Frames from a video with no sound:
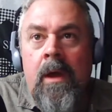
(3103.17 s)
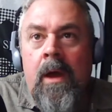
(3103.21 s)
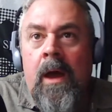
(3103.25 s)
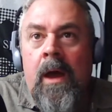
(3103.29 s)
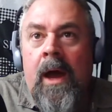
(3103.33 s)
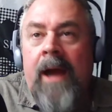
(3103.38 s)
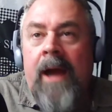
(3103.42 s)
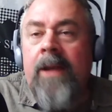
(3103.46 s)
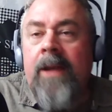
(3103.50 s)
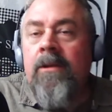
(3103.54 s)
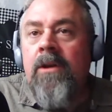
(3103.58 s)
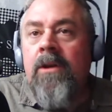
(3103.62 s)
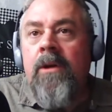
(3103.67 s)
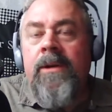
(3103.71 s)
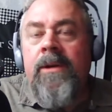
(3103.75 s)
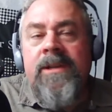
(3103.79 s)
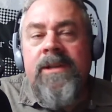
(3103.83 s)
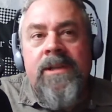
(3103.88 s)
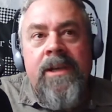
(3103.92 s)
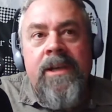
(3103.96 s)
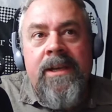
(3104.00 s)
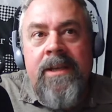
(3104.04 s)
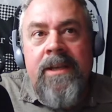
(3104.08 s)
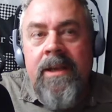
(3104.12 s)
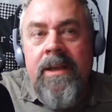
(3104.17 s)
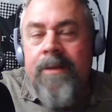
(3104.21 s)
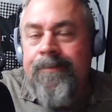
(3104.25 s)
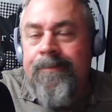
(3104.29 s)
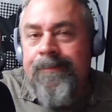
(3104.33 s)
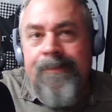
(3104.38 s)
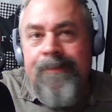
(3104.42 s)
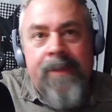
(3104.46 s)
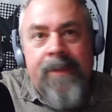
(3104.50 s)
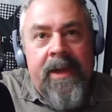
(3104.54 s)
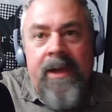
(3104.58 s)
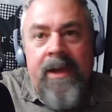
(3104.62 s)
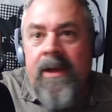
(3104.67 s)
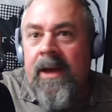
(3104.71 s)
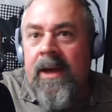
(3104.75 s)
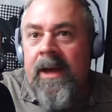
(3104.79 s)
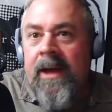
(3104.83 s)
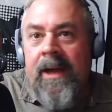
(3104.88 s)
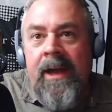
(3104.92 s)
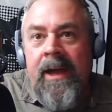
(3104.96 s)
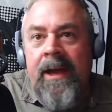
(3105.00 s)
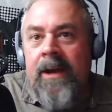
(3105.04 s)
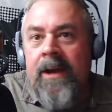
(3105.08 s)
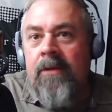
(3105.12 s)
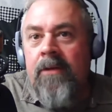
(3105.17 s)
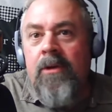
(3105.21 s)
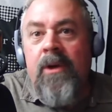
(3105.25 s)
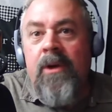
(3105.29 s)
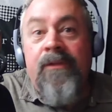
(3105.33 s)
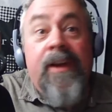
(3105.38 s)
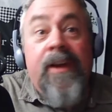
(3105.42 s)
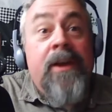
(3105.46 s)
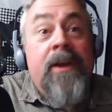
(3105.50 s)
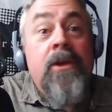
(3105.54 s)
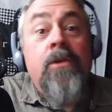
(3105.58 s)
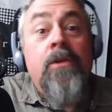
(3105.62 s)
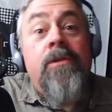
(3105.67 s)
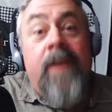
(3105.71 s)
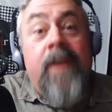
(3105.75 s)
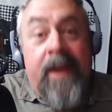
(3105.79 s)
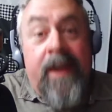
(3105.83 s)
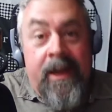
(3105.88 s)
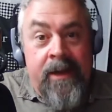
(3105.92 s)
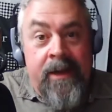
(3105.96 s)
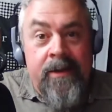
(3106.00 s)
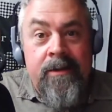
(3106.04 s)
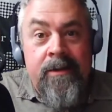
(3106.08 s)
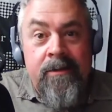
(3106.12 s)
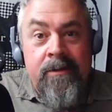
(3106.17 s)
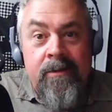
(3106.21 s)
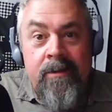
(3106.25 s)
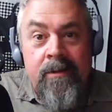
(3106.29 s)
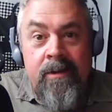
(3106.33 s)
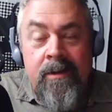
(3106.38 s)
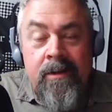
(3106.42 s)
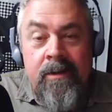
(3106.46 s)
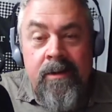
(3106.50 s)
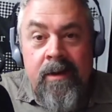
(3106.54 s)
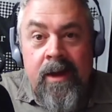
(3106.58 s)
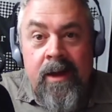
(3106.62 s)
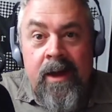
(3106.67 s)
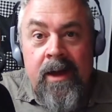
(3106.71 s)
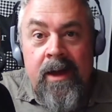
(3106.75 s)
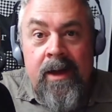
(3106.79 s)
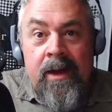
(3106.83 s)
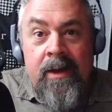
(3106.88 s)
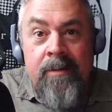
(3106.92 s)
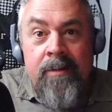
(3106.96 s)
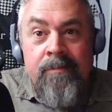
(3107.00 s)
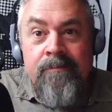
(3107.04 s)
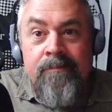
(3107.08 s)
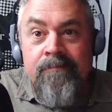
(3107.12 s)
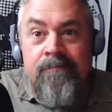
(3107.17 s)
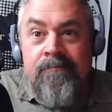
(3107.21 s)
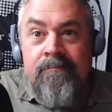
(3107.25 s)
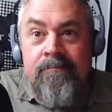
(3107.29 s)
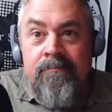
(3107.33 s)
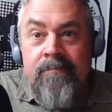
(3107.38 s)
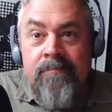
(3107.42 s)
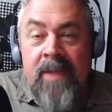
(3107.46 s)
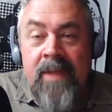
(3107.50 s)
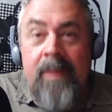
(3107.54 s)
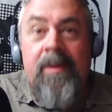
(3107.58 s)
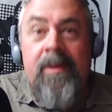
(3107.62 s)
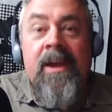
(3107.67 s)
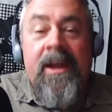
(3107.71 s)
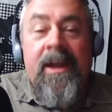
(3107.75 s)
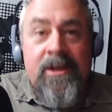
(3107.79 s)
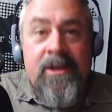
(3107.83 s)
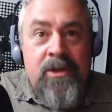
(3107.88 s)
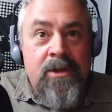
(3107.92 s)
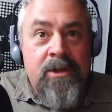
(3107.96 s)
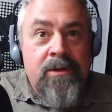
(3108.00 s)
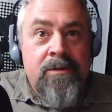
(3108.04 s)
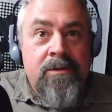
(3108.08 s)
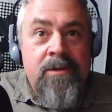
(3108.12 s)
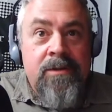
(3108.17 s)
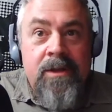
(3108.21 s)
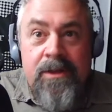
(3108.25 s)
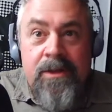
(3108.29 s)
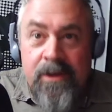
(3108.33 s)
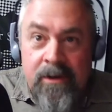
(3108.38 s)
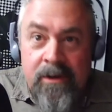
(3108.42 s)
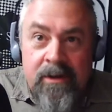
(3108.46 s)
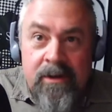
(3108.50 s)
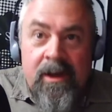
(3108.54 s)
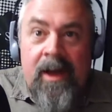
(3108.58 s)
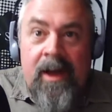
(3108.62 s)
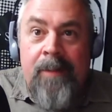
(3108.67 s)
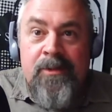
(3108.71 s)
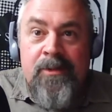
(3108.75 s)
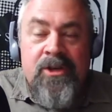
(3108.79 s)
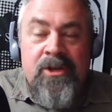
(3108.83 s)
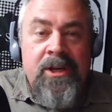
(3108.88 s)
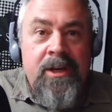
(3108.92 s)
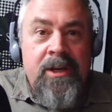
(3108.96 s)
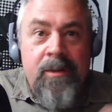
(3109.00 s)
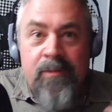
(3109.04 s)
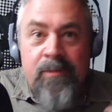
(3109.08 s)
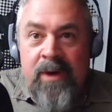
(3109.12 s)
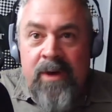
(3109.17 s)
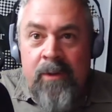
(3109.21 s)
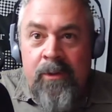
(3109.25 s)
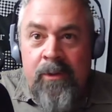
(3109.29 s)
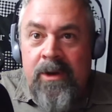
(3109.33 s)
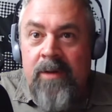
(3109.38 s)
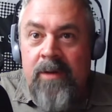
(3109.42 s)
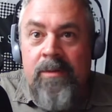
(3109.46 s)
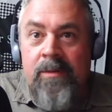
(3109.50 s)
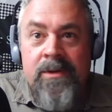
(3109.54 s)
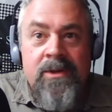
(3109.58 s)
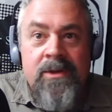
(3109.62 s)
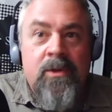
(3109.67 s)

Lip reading: I don't know. Yeah. I don't know. If I knew that, maybe I took the third option in Brett Winterble's